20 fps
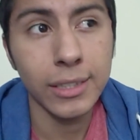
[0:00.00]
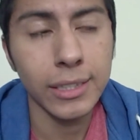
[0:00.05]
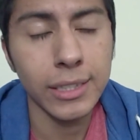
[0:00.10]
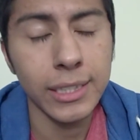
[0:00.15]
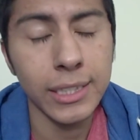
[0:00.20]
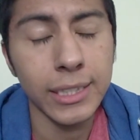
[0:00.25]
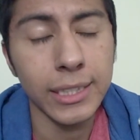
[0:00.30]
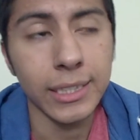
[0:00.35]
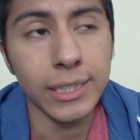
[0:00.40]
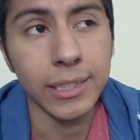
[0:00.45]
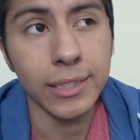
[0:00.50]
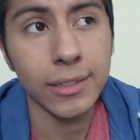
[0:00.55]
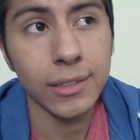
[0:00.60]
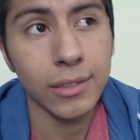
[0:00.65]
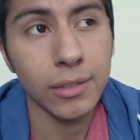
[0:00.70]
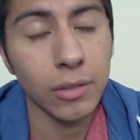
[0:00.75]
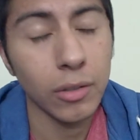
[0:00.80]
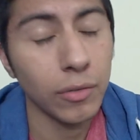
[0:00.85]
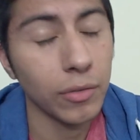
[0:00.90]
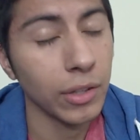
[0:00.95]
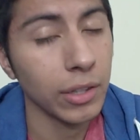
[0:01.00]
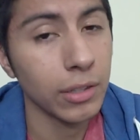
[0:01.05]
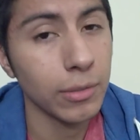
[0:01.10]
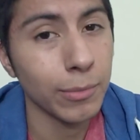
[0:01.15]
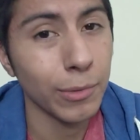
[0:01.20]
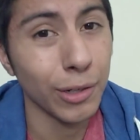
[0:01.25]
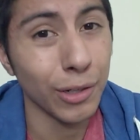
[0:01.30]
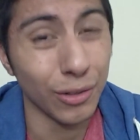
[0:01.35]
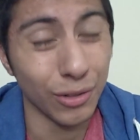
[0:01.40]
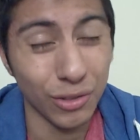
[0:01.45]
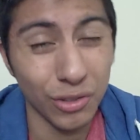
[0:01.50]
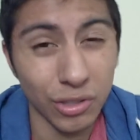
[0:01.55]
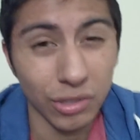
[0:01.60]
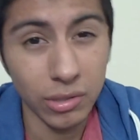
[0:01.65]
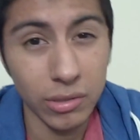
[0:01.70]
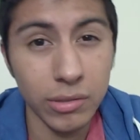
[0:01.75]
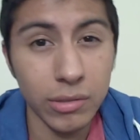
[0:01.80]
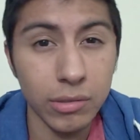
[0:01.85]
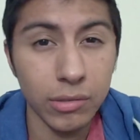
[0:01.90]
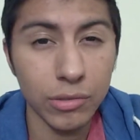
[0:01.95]
yeah hopefully tomorrow
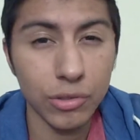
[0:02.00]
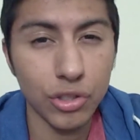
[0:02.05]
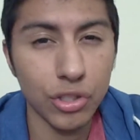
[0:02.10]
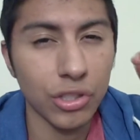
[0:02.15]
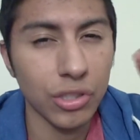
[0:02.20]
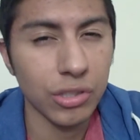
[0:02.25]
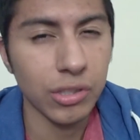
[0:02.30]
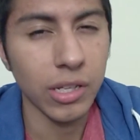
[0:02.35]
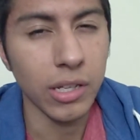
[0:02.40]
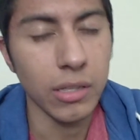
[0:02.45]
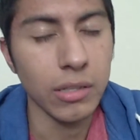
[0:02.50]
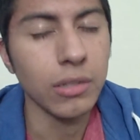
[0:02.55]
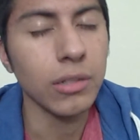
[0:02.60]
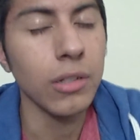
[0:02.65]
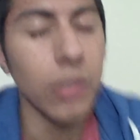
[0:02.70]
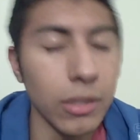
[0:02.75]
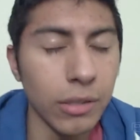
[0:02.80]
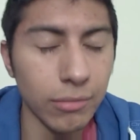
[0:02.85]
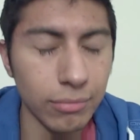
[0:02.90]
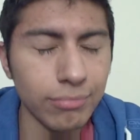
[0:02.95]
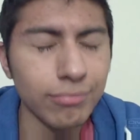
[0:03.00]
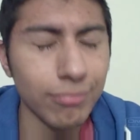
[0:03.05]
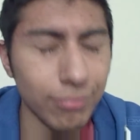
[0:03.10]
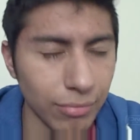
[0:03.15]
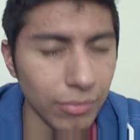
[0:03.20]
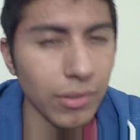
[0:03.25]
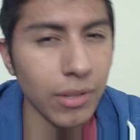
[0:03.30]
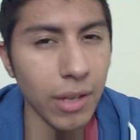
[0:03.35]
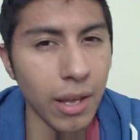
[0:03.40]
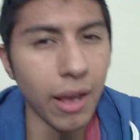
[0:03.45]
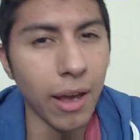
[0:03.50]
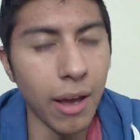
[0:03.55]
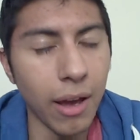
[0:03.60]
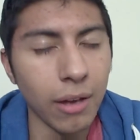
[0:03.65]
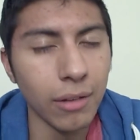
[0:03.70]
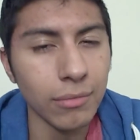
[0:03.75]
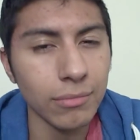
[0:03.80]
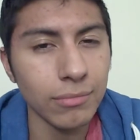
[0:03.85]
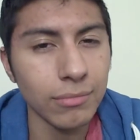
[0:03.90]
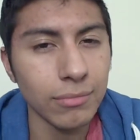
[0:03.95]
just just stays good. Yeah.
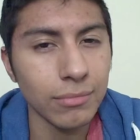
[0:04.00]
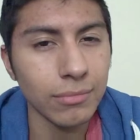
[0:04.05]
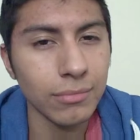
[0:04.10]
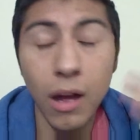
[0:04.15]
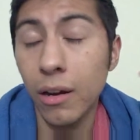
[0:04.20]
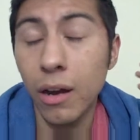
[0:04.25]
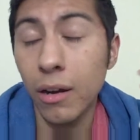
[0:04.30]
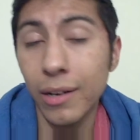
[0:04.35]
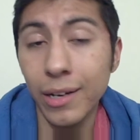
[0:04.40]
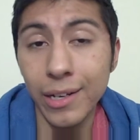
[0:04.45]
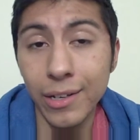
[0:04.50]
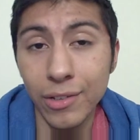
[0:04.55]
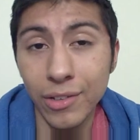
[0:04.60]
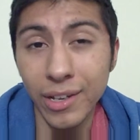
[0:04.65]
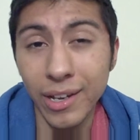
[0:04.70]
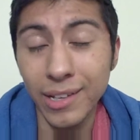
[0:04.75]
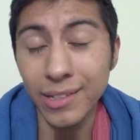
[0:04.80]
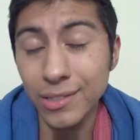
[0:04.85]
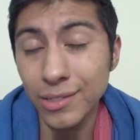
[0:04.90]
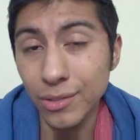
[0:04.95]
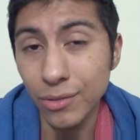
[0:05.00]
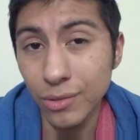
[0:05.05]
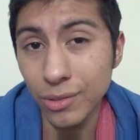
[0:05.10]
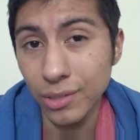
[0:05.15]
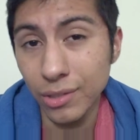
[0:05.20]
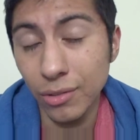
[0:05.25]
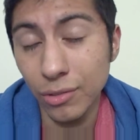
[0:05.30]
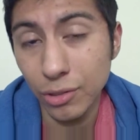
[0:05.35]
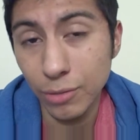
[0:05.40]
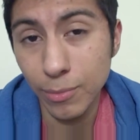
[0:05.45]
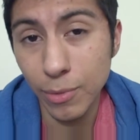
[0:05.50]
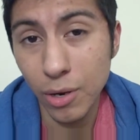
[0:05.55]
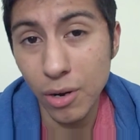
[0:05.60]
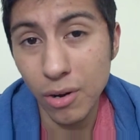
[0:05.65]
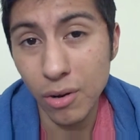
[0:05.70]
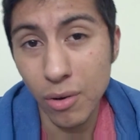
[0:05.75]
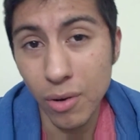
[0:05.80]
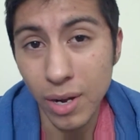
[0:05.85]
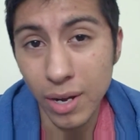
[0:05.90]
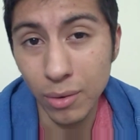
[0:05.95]
All right, you guys. So until
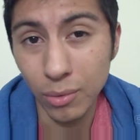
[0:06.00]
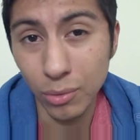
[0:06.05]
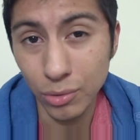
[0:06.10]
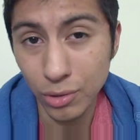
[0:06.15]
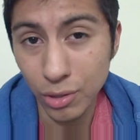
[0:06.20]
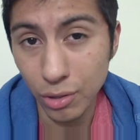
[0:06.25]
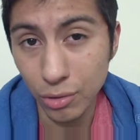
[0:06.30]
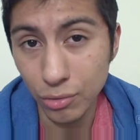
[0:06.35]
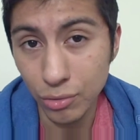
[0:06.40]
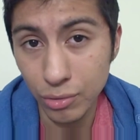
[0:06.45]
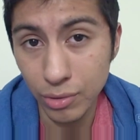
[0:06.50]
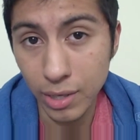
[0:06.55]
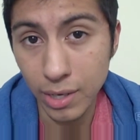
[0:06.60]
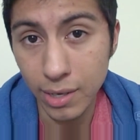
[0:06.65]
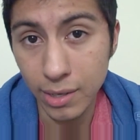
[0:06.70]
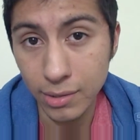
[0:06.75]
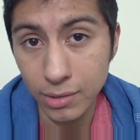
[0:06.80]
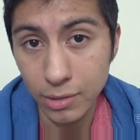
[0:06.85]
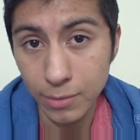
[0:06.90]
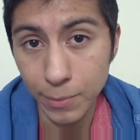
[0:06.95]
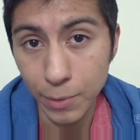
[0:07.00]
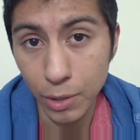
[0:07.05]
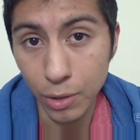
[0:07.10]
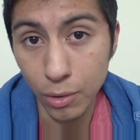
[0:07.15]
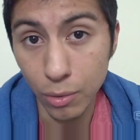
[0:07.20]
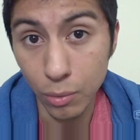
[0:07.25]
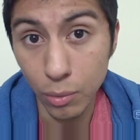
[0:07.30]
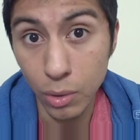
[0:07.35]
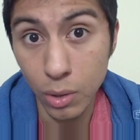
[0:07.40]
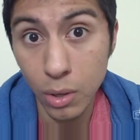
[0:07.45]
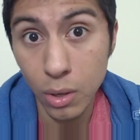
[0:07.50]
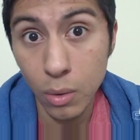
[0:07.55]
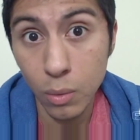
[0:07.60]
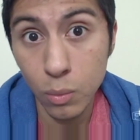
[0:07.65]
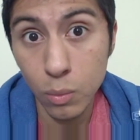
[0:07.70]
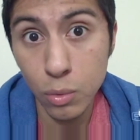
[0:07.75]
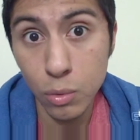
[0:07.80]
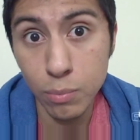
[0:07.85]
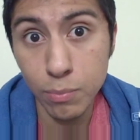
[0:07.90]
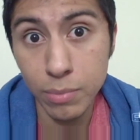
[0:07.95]
tomorrow, I will talk to you guys tomorrow.
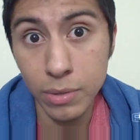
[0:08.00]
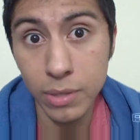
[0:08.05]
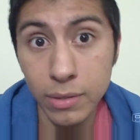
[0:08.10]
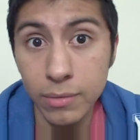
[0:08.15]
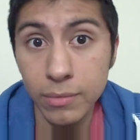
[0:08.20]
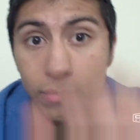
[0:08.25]
Whoop.